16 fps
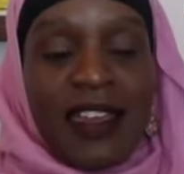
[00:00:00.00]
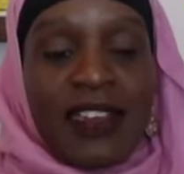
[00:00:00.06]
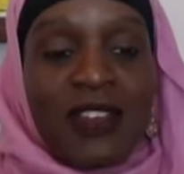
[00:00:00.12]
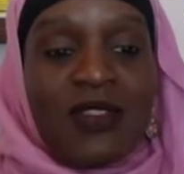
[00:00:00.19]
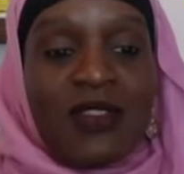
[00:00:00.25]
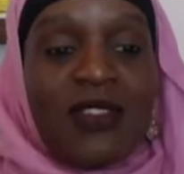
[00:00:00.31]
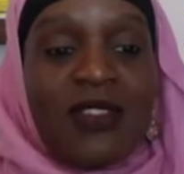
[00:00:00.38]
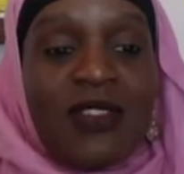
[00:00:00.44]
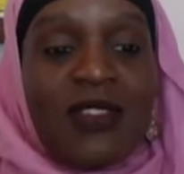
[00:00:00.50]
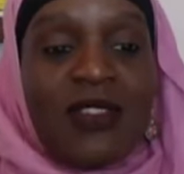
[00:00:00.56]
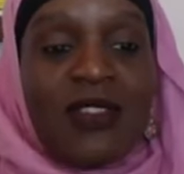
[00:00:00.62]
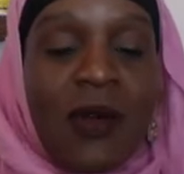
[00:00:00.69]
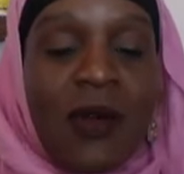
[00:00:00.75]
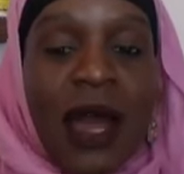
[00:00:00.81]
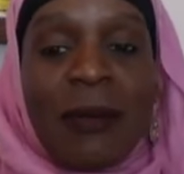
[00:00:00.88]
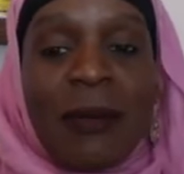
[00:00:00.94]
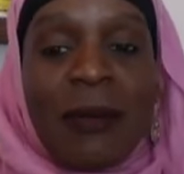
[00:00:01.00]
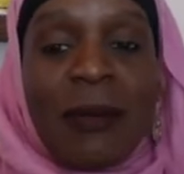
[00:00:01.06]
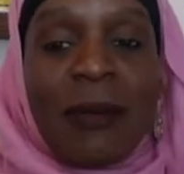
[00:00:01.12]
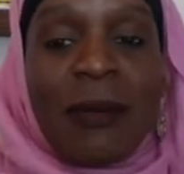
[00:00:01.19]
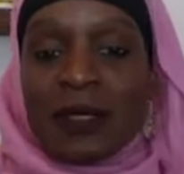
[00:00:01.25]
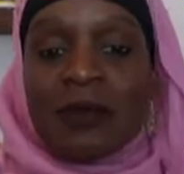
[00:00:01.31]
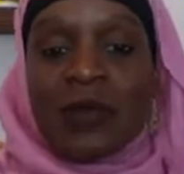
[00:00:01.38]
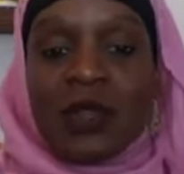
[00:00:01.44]
You know, I'm in
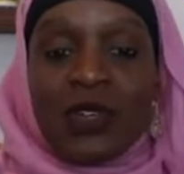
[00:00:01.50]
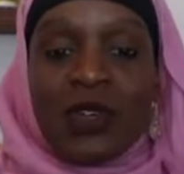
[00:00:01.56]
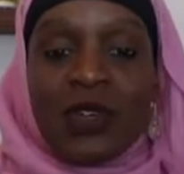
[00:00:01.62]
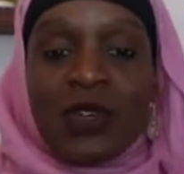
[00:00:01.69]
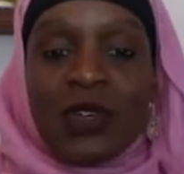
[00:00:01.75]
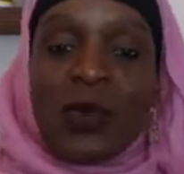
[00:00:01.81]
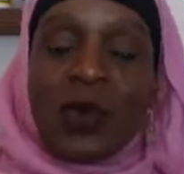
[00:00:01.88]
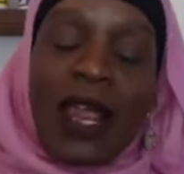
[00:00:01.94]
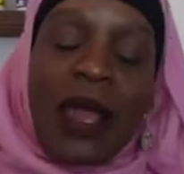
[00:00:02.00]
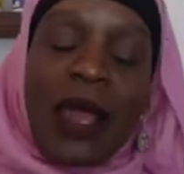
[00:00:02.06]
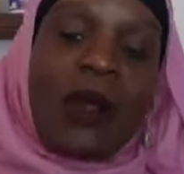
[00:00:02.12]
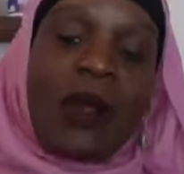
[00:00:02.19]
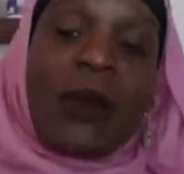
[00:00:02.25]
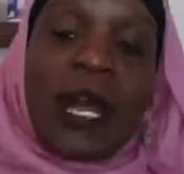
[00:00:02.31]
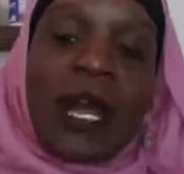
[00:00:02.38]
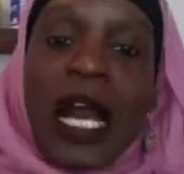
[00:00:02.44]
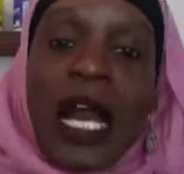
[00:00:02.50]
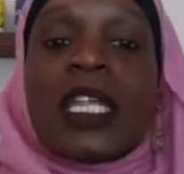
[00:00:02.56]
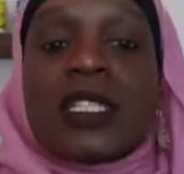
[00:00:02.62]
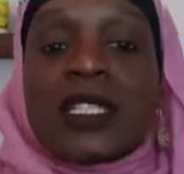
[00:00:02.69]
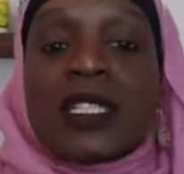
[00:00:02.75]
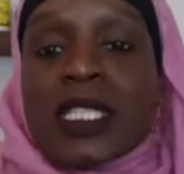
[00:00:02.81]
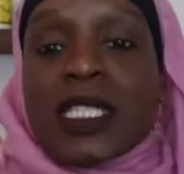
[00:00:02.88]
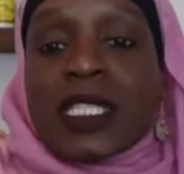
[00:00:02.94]
a good mood when I wear my
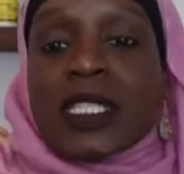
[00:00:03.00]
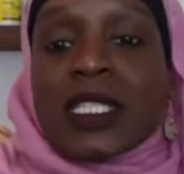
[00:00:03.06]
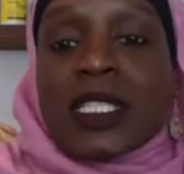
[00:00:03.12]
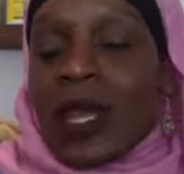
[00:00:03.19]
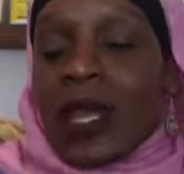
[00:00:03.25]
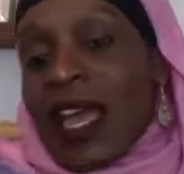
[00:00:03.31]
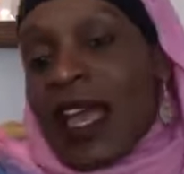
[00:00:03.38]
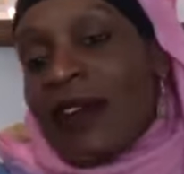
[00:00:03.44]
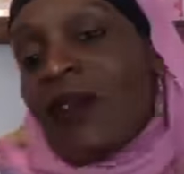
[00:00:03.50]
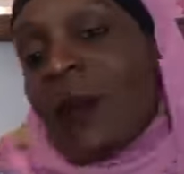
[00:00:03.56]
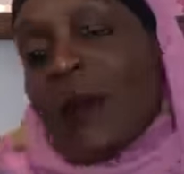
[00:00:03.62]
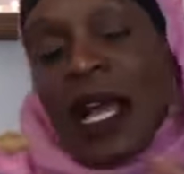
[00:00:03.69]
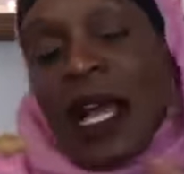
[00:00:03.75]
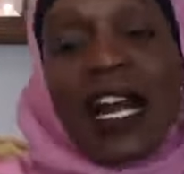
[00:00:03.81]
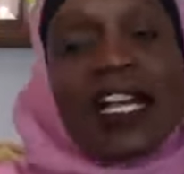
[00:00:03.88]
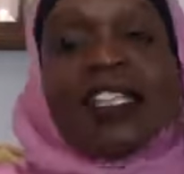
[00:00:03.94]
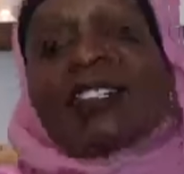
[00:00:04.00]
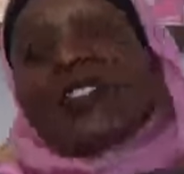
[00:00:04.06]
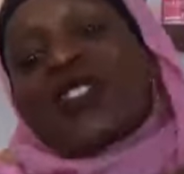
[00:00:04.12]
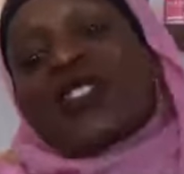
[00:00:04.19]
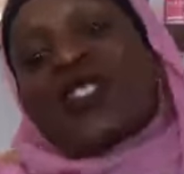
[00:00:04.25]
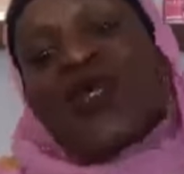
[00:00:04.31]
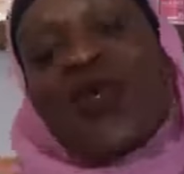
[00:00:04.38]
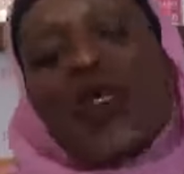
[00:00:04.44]
colors, when I have all my
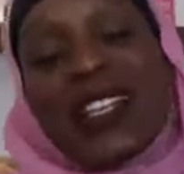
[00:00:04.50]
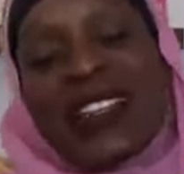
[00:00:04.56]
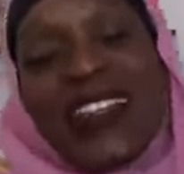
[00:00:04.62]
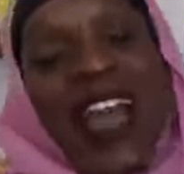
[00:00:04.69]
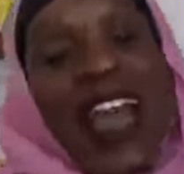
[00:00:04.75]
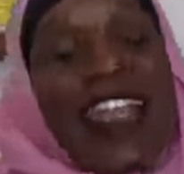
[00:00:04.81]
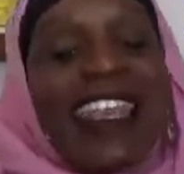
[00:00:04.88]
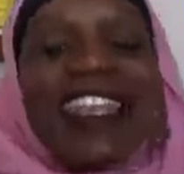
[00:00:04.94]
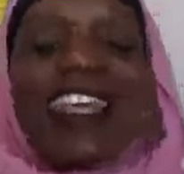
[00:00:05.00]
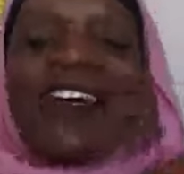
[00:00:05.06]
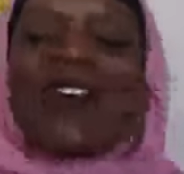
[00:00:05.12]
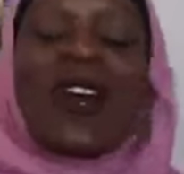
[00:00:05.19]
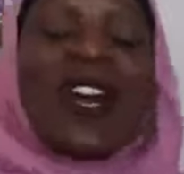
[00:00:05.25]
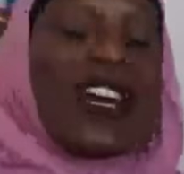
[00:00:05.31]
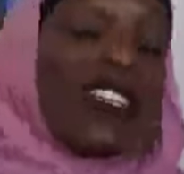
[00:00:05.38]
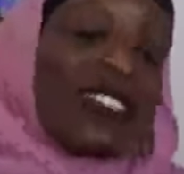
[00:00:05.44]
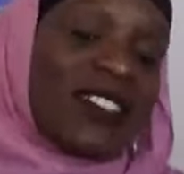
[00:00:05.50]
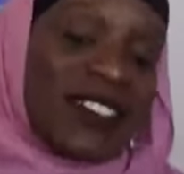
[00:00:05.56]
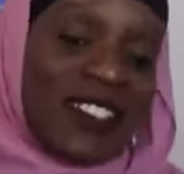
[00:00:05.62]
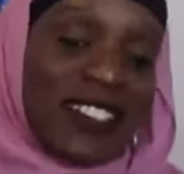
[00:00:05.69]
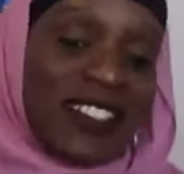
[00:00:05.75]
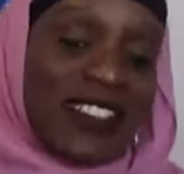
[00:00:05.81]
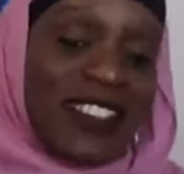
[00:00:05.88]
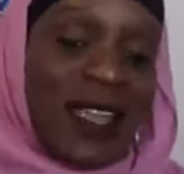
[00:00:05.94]
colors on. I love
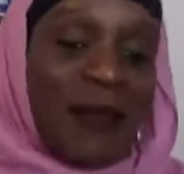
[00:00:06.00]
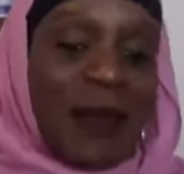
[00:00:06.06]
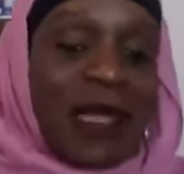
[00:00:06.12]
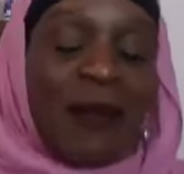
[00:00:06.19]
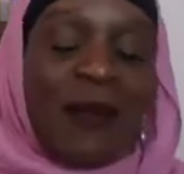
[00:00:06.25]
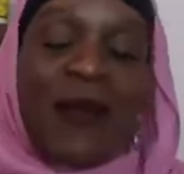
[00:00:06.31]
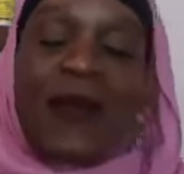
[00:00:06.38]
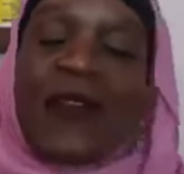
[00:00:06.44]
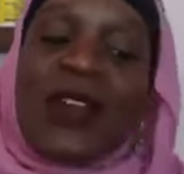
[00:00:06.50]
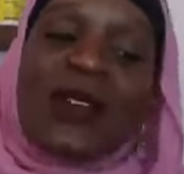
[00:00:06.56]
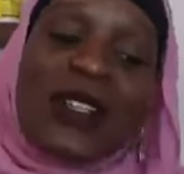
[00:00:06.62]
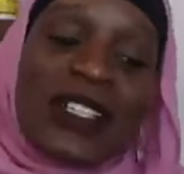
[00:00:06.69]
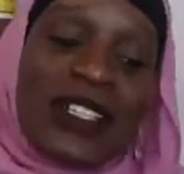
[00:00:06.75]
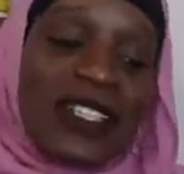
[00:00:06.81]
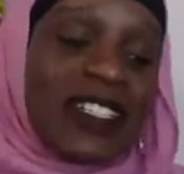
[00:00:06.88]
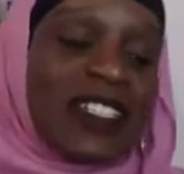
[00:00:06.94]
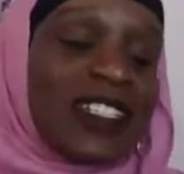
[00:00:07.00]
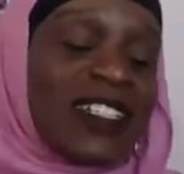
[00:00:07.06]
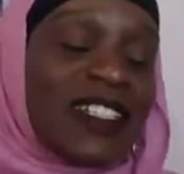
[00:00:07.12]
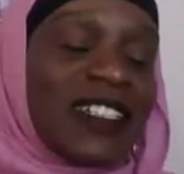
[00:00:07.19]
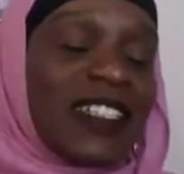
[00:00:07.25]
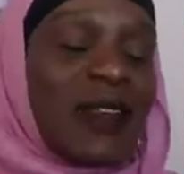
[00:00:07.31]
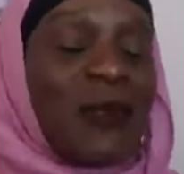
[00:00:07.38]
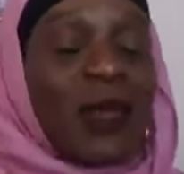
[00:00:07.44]
colors. They make me feel
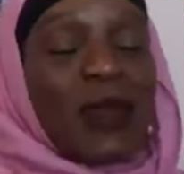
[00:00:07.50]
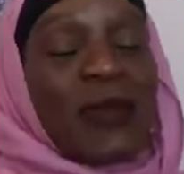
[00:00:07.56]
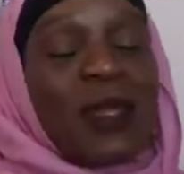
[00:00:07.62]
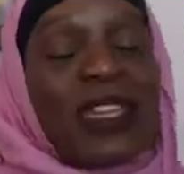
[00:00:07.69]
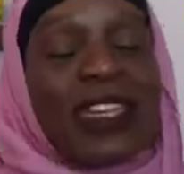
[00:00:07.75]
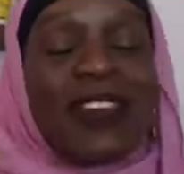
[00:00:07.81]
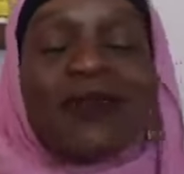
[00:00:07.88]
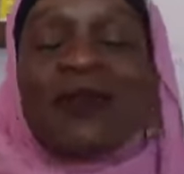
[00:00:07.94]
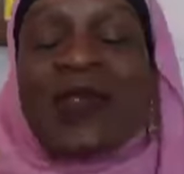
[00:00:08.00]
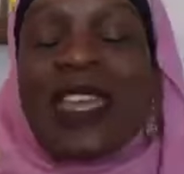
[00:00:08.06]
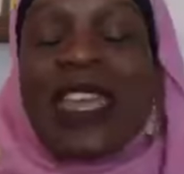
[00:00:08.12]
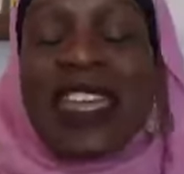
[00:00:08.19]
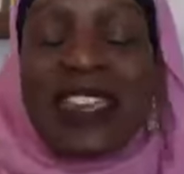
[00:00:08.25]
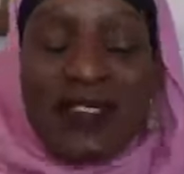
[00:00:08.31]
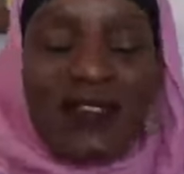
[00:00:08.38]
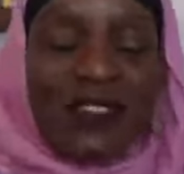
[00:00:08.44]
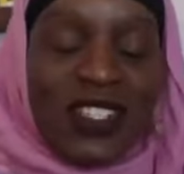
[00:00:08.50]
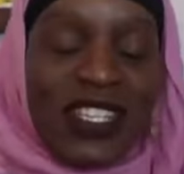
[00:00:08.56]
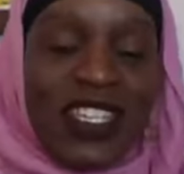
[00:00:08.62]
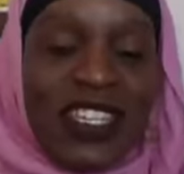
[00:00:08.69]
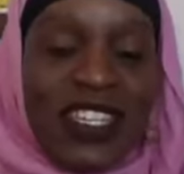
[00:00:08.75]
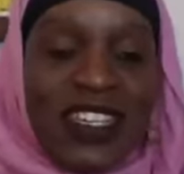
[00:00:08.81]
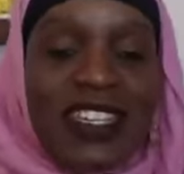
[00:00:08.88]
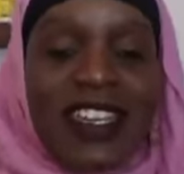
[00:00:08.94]
good, they make me give me
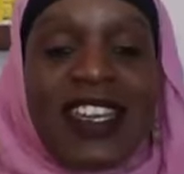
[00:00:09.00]
energy.